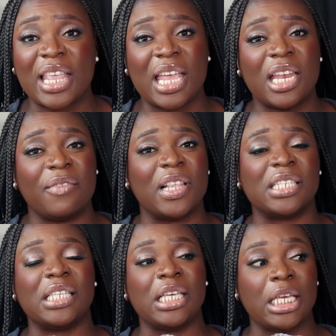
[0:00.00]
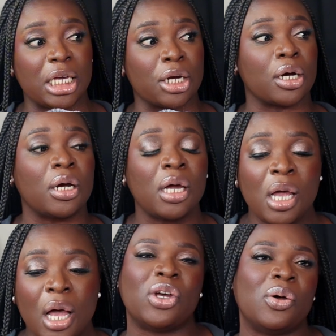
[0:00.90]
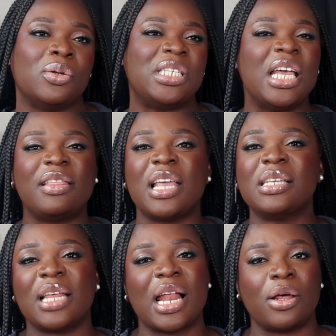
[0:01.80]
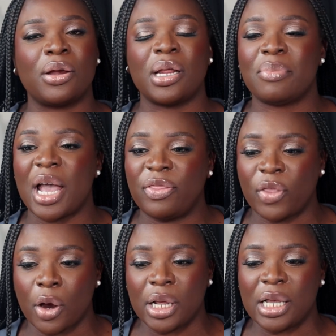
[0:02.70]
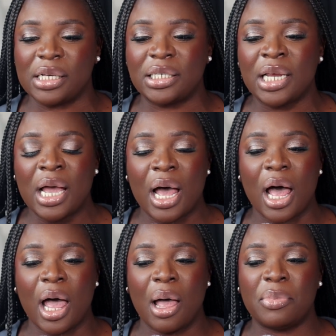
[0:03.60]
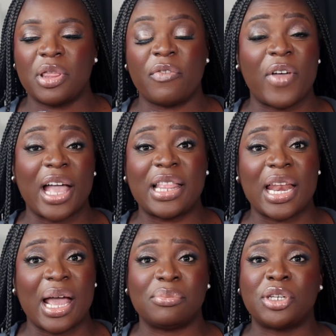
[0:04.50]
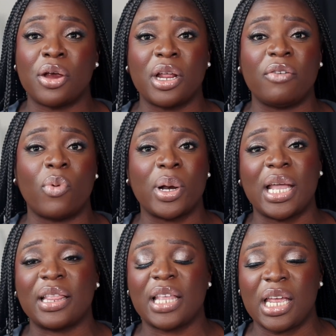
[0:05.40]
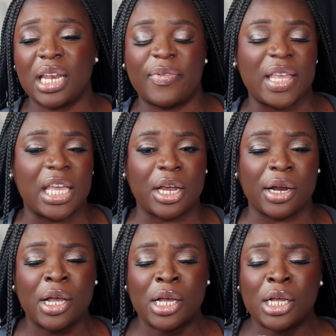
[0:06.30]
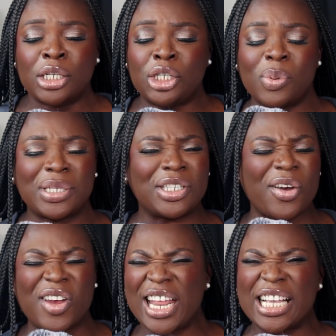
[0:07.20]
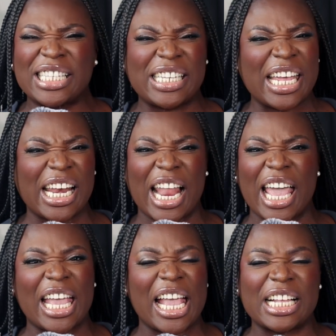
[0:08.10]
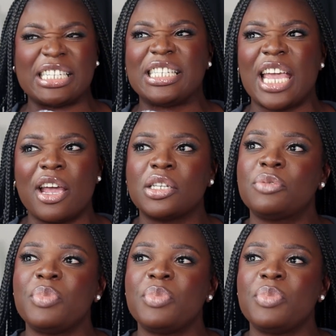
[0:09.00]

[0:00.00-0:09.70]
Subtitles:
the end of this year. So 10 things that I learned in my 30s. The fact that I am turning 40 at the end of the year, to a certain extent, like, it scares